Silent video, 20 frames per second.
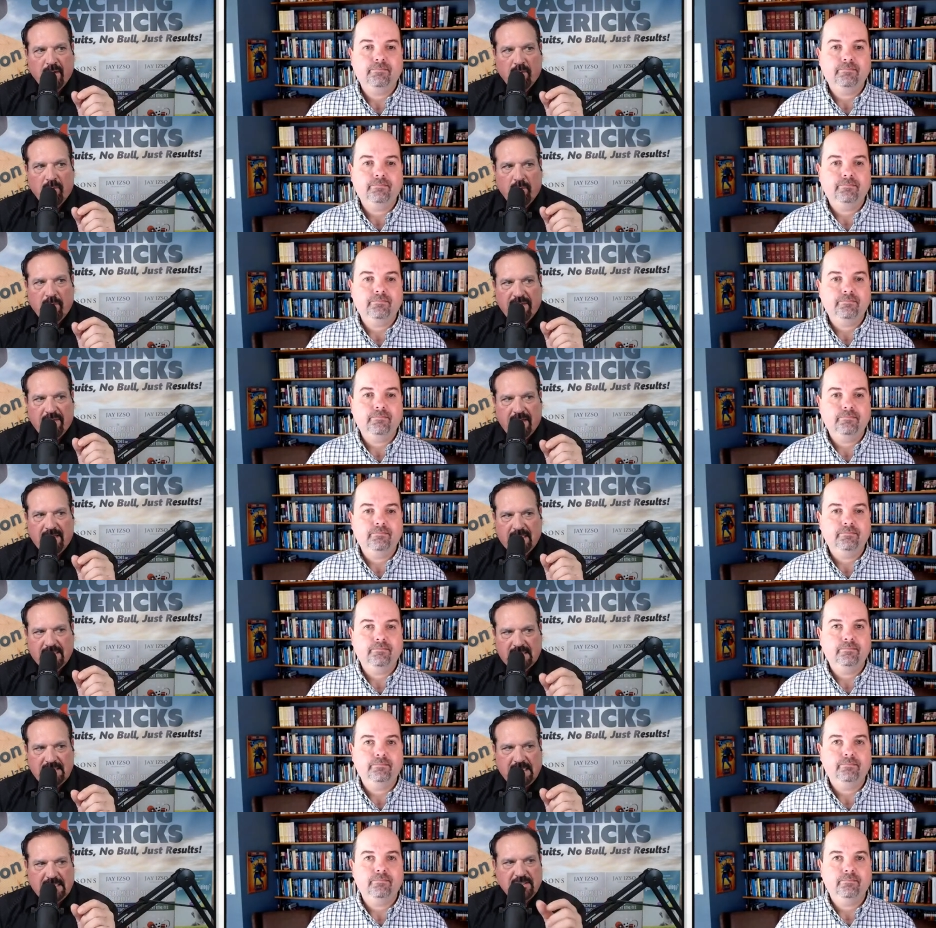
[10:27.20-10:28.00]
Speaker 1: with a
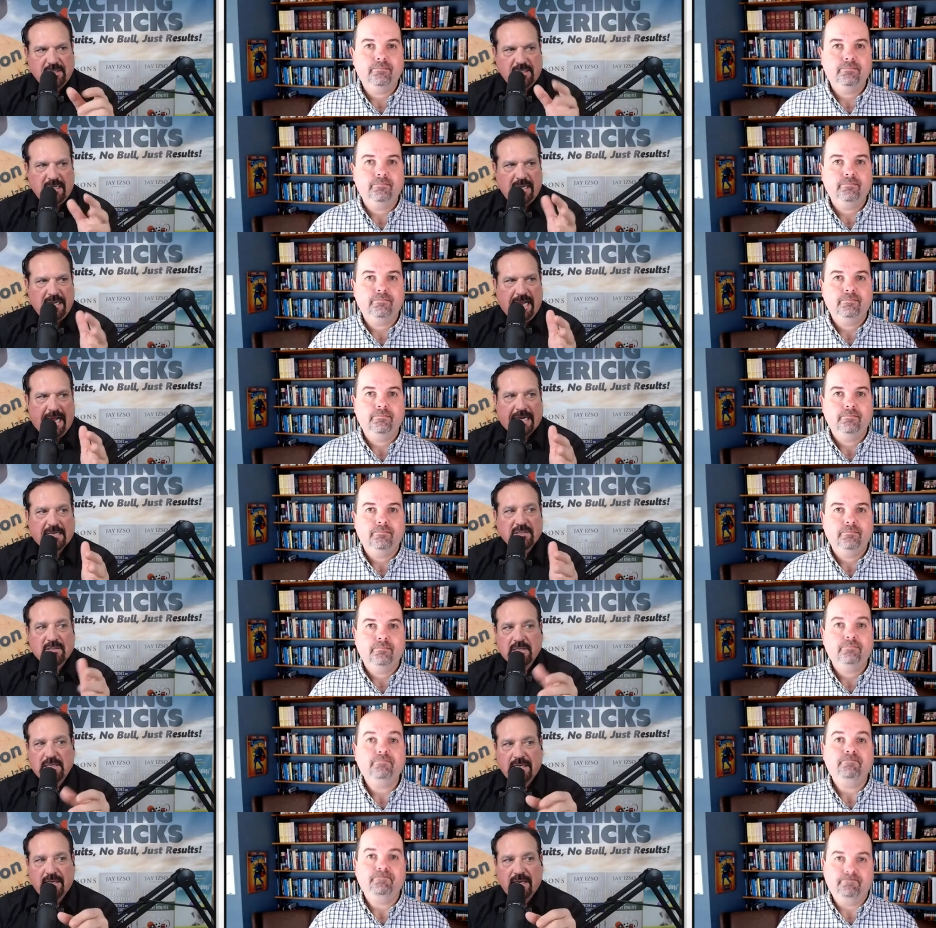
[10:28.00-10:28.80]
decision. And
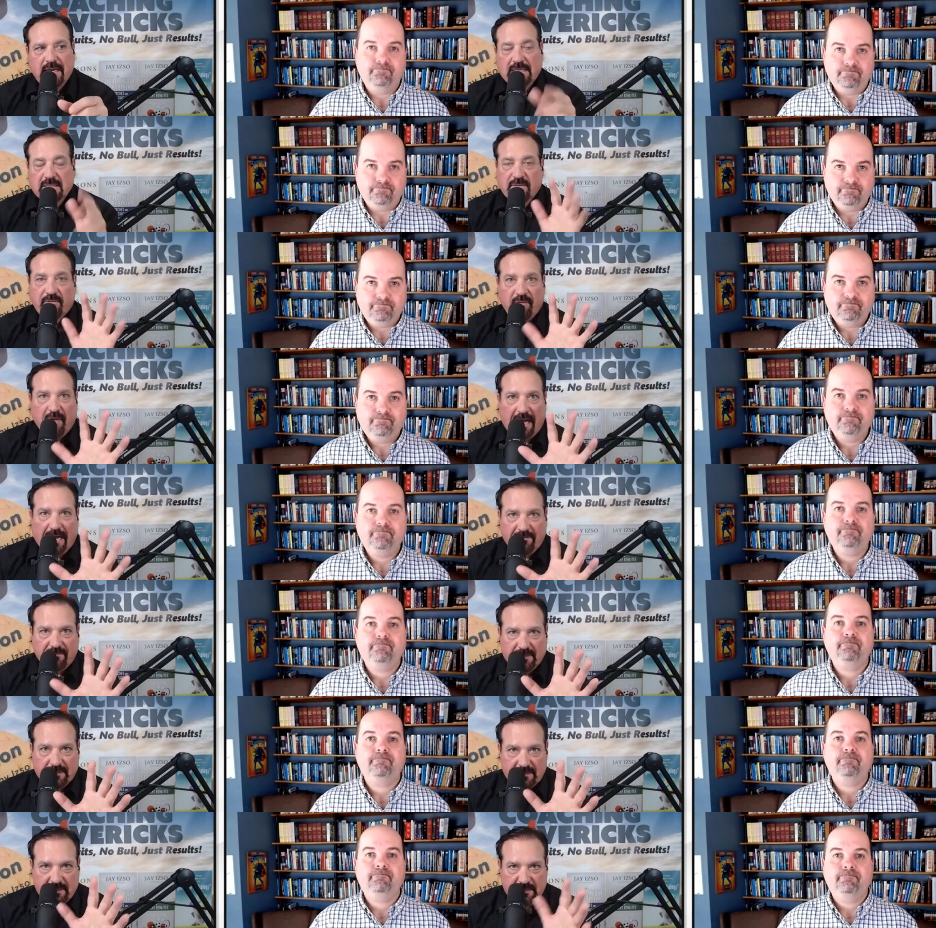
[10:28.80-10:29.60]
actually, it's mm-hmm.
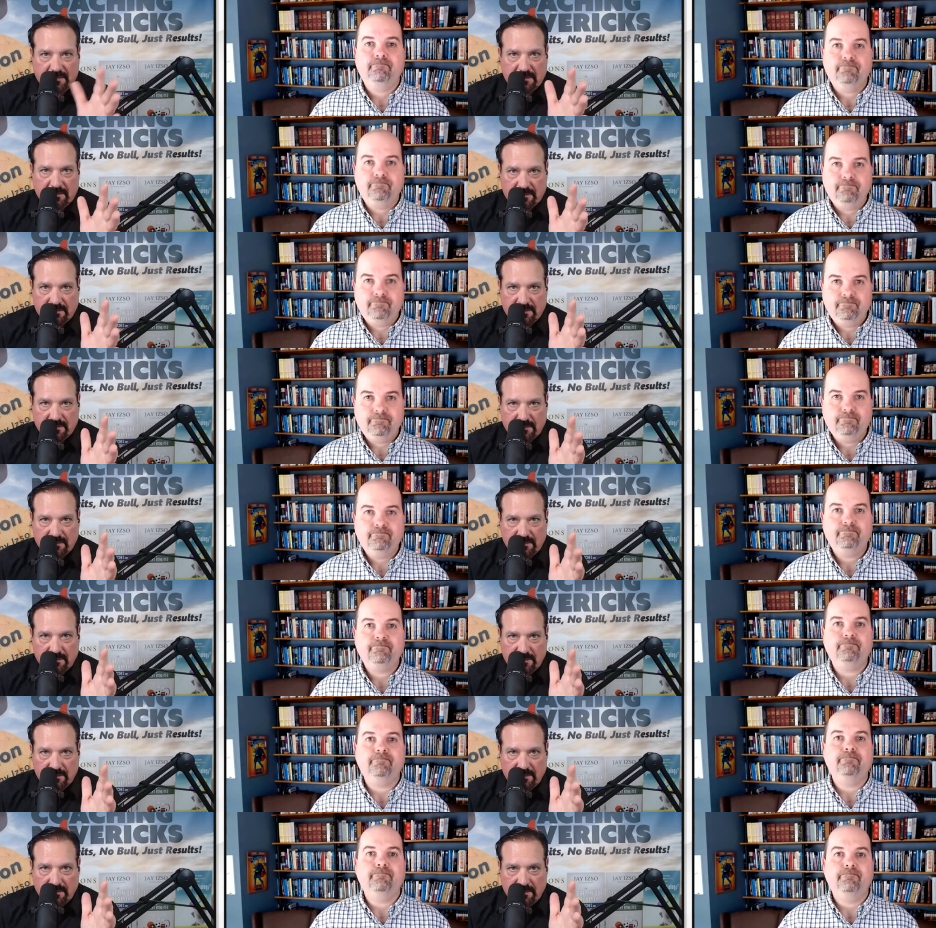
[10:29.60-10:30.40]
five decisions
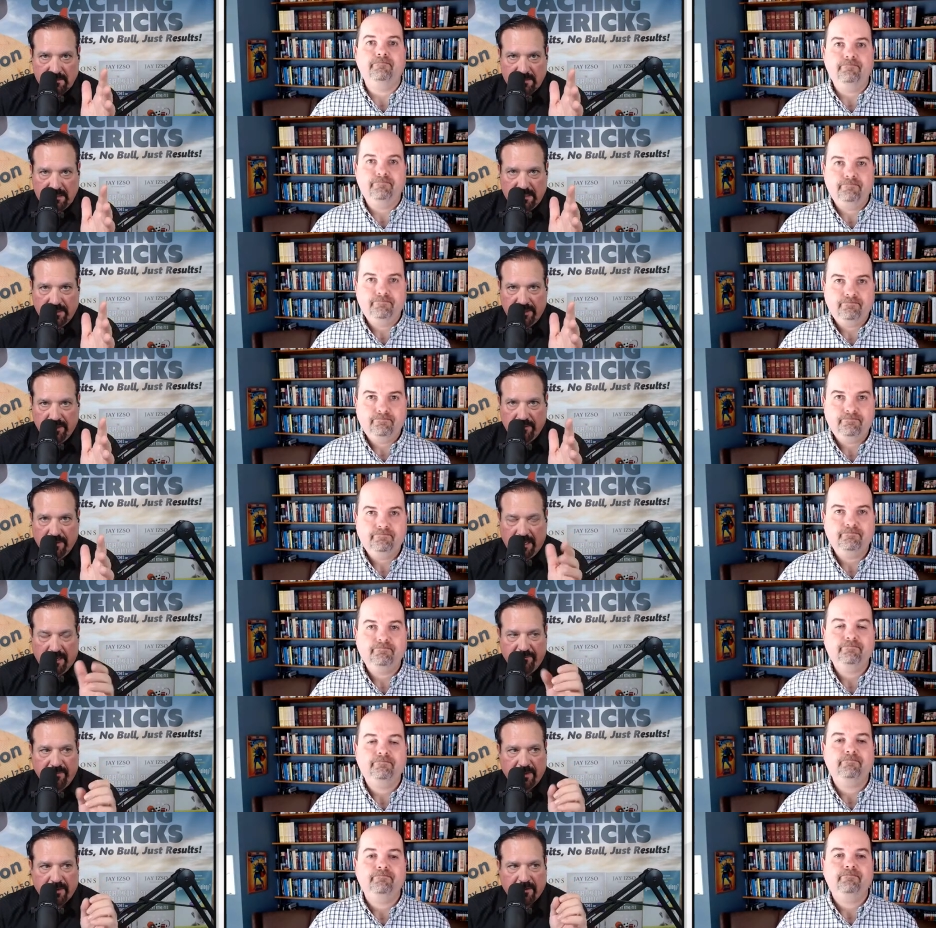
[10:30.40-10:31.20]
mm. that you
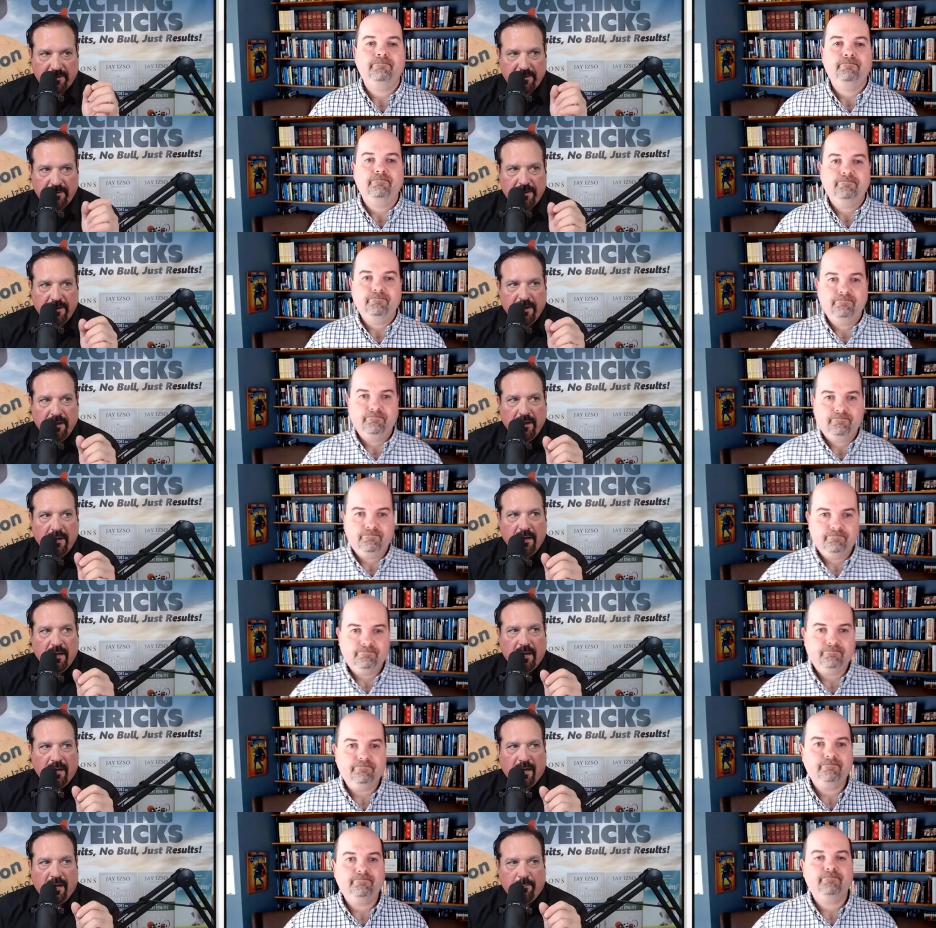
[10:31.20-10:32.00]
have here.
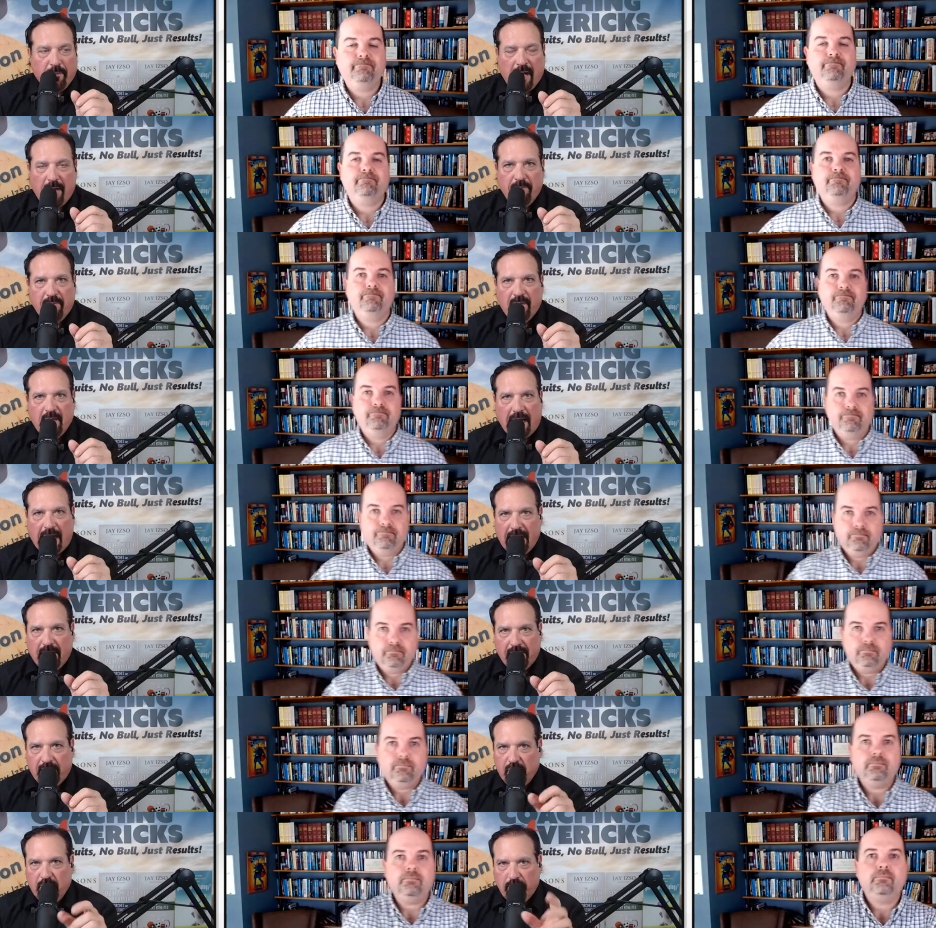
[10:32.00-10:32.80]
Um, I'm,
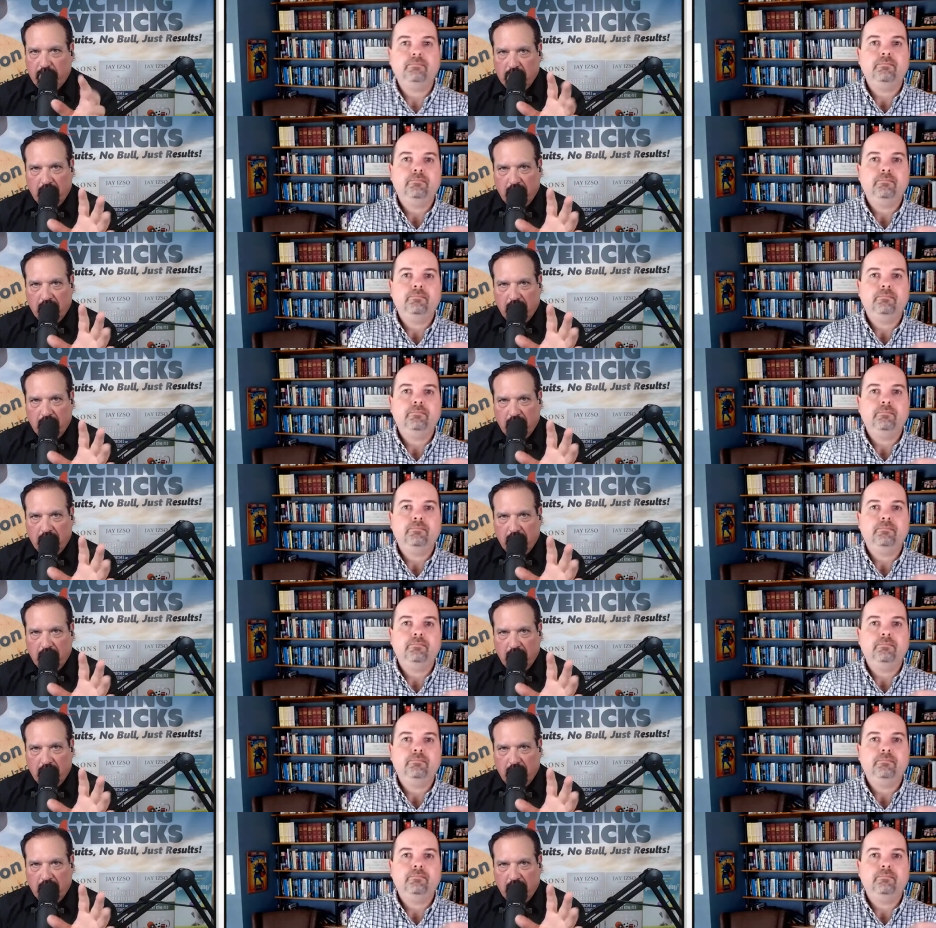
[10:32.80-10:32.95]
I, you,